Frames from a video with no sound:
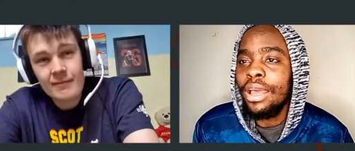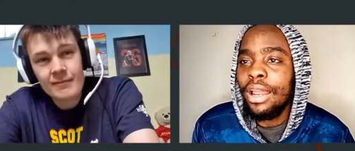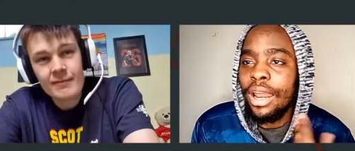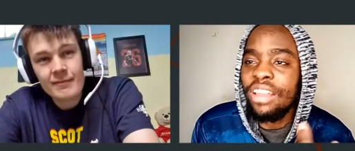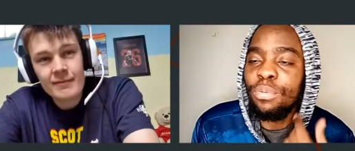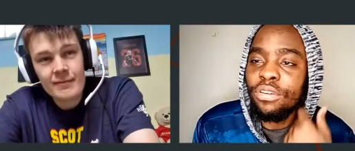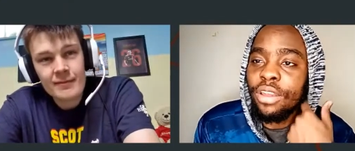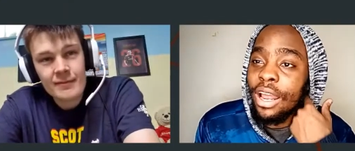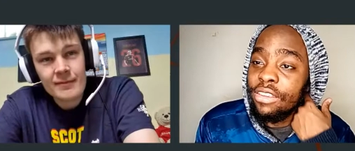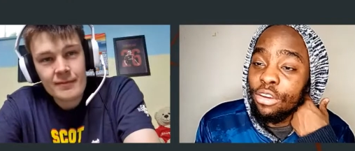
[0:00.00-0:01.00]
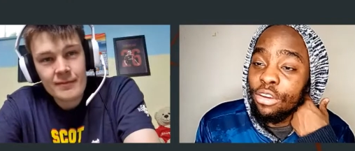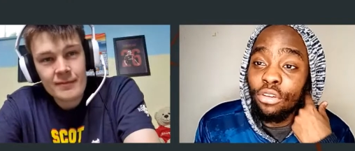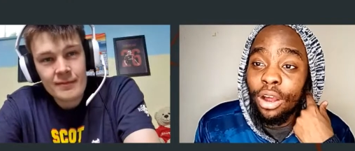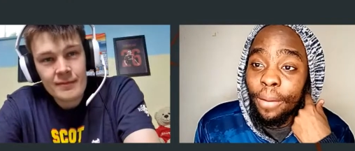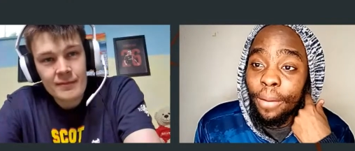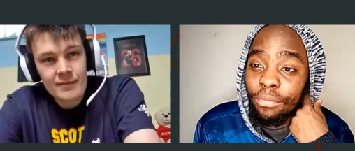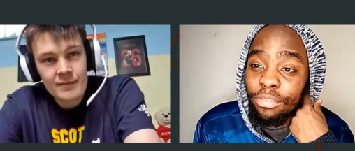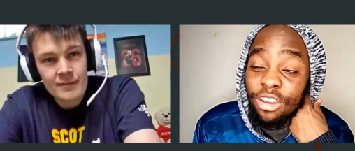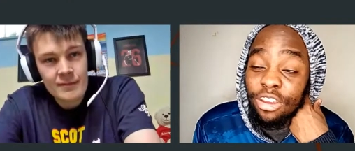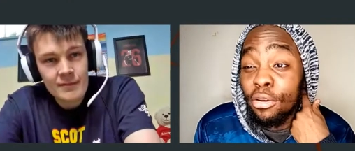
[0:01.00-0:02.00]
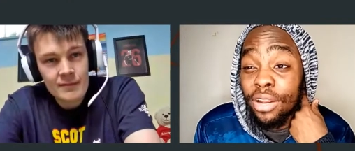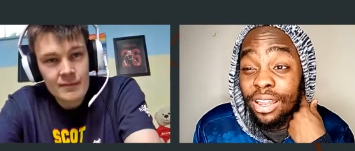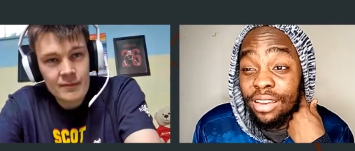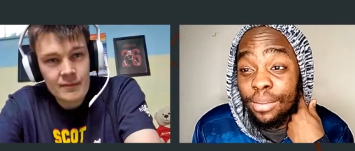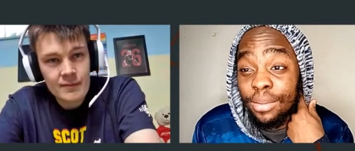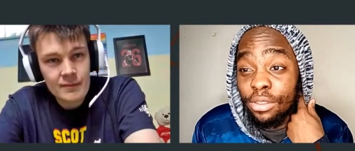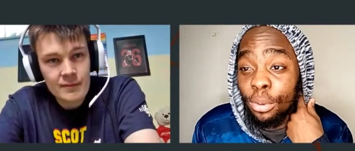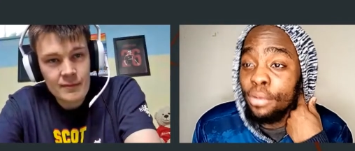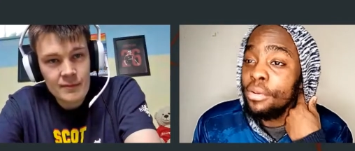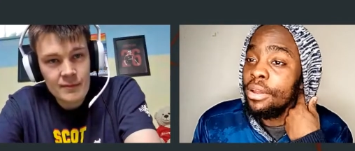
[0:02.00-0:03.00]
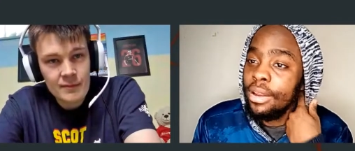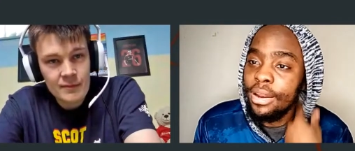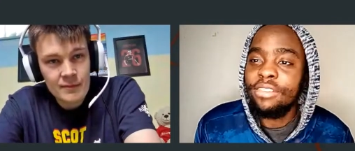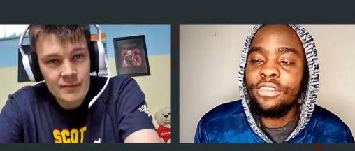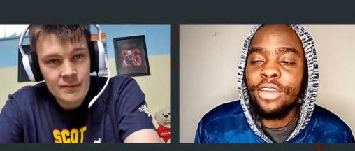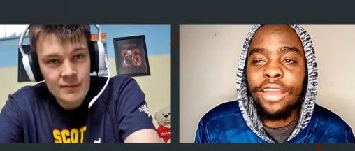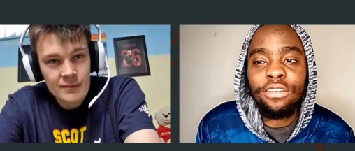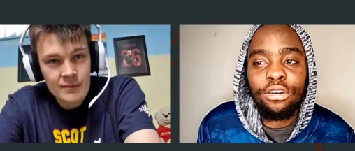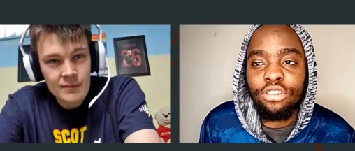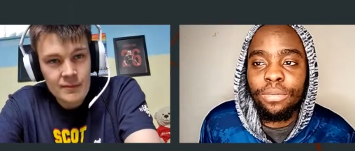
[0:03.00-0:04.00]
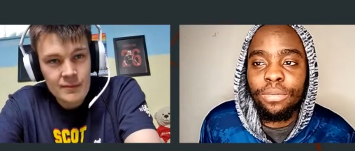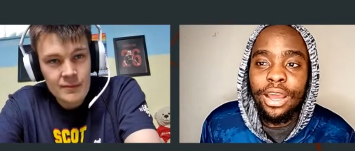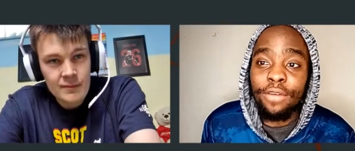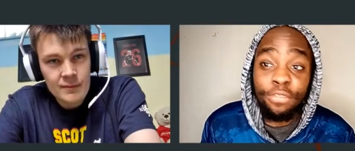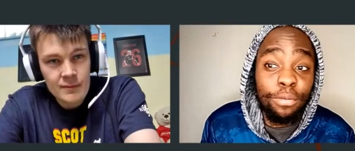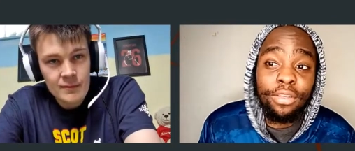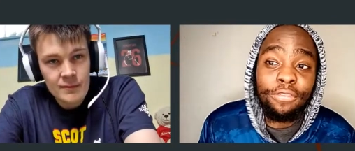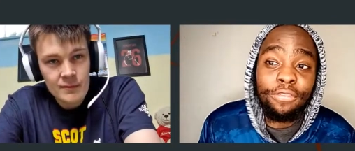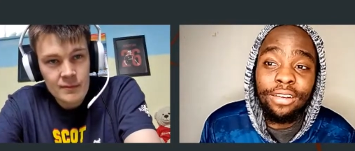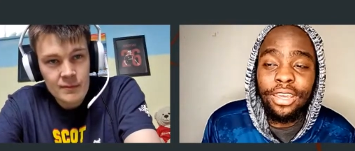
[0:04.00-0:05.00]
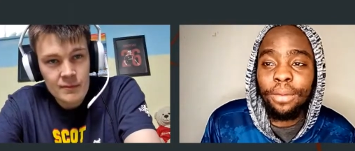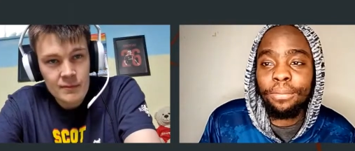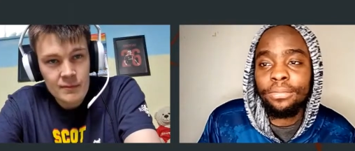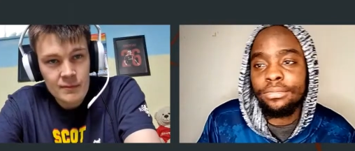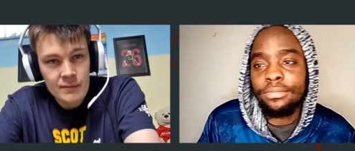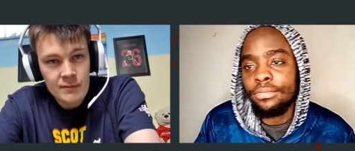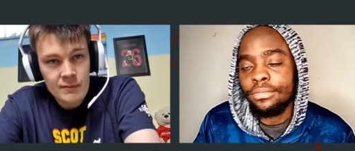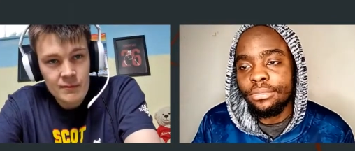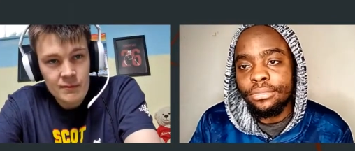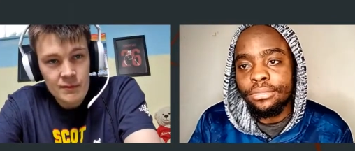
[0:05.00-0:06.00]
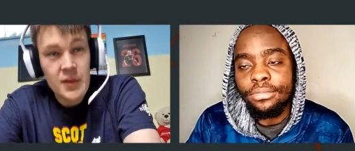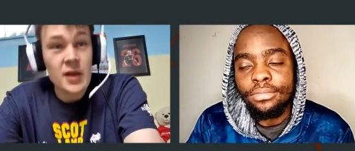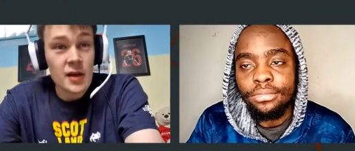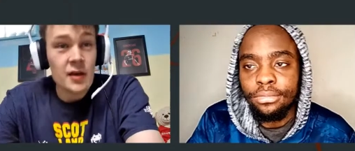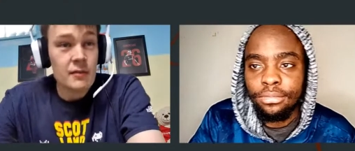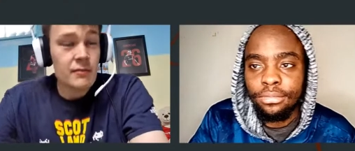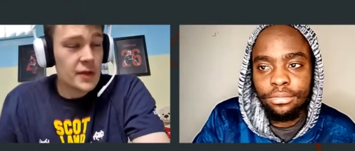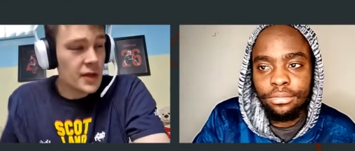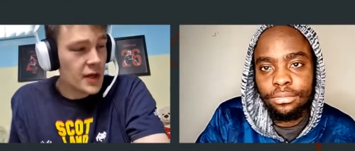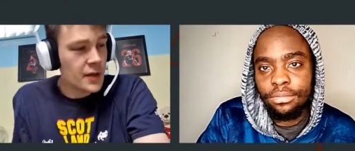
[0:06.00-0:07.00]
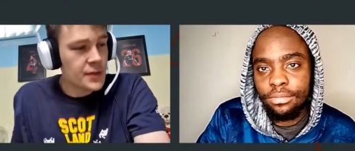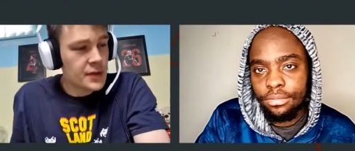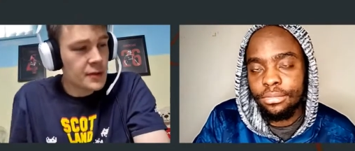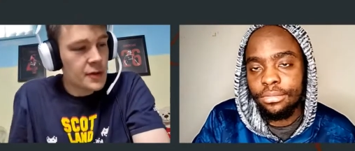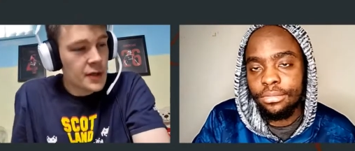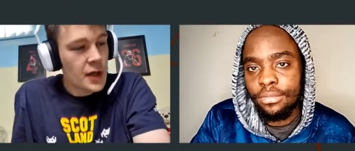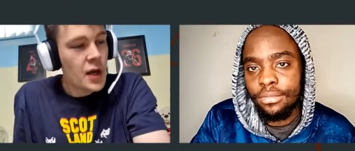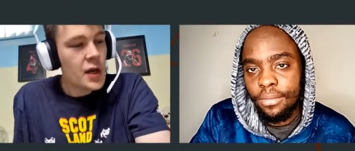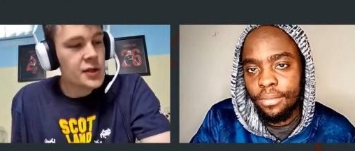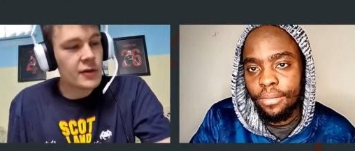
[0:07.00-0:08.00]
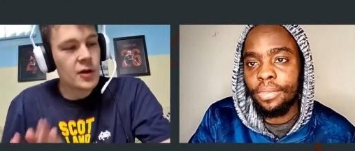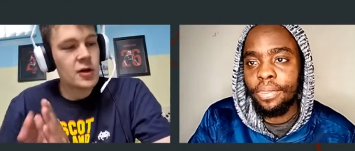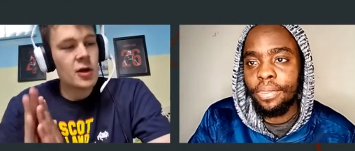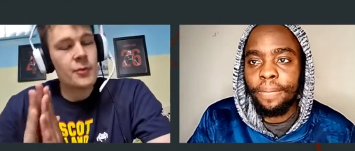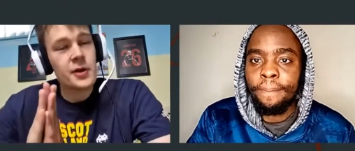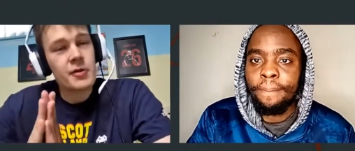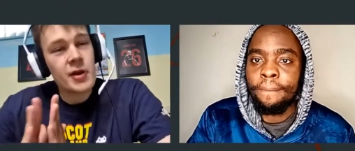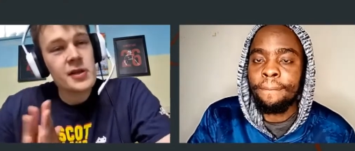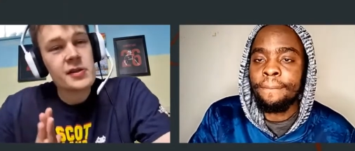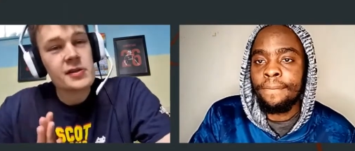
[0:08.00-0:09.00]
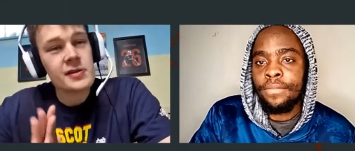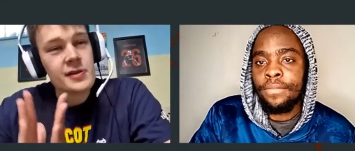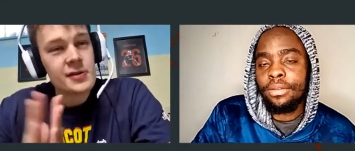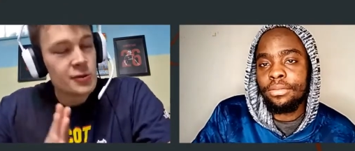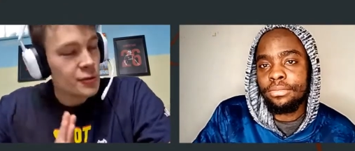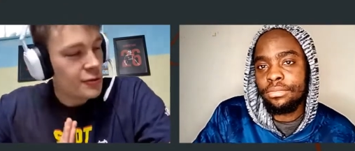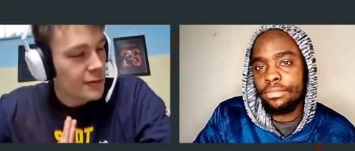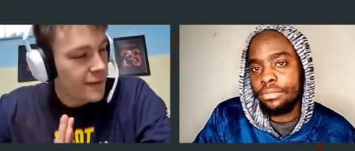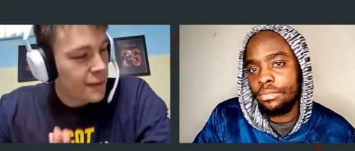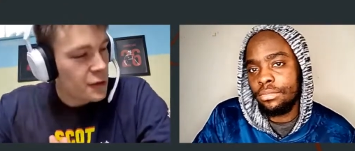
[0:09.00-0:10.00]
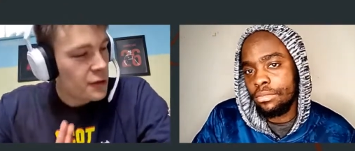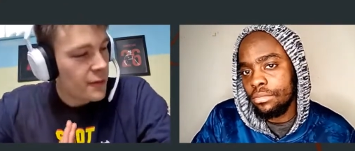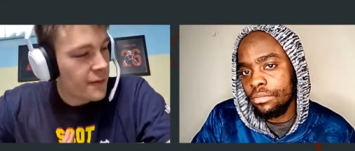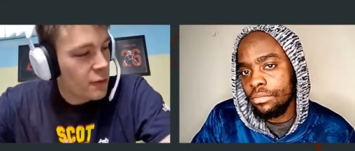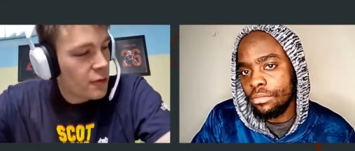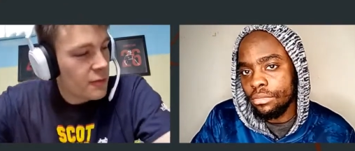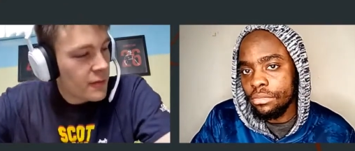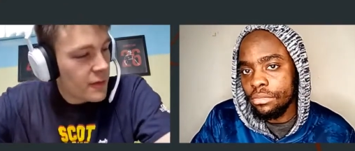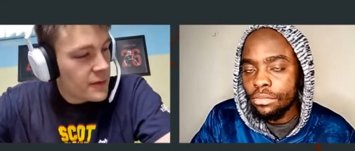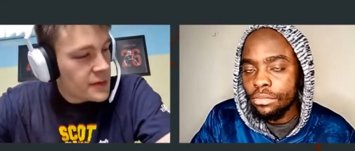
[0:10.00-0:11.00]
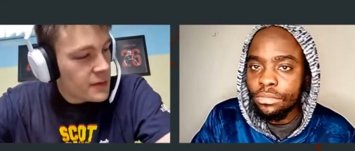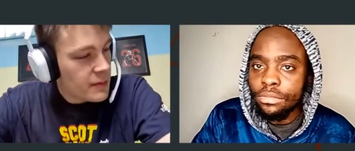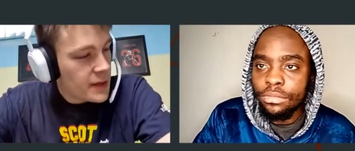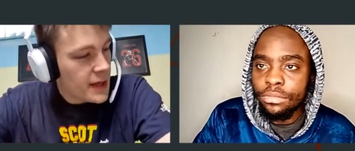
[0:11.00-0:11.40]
Speaker 1: let's put let's not um, depend on other teams though. Let's get our job done from the first game.
Speaker 2: Yeah, yeah, absolutely. So I've got a couple of questions to for you before obviously we